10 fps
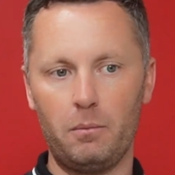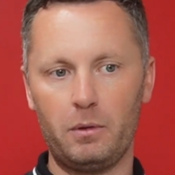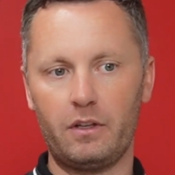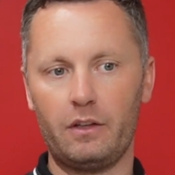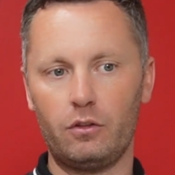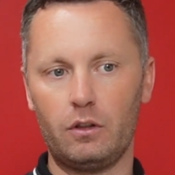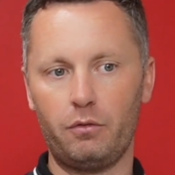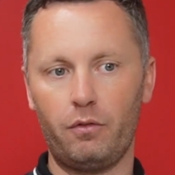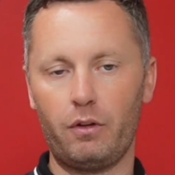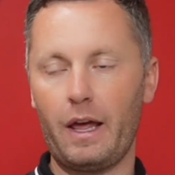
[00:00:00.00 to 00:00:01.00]
potentially
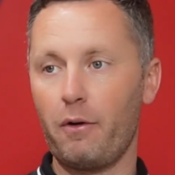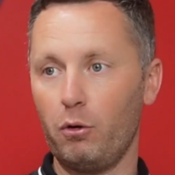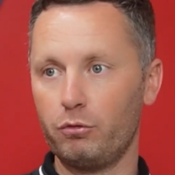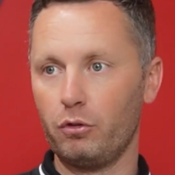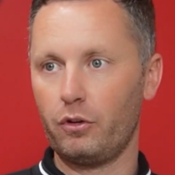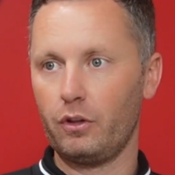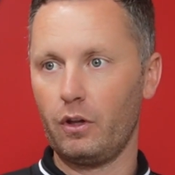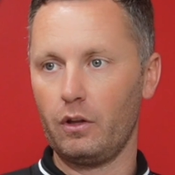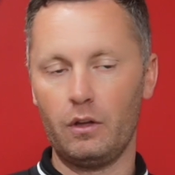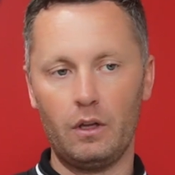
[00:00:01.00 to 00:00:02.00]
flare up something
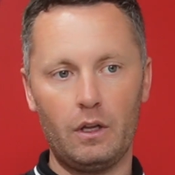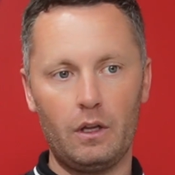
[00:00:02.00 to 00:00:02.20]
that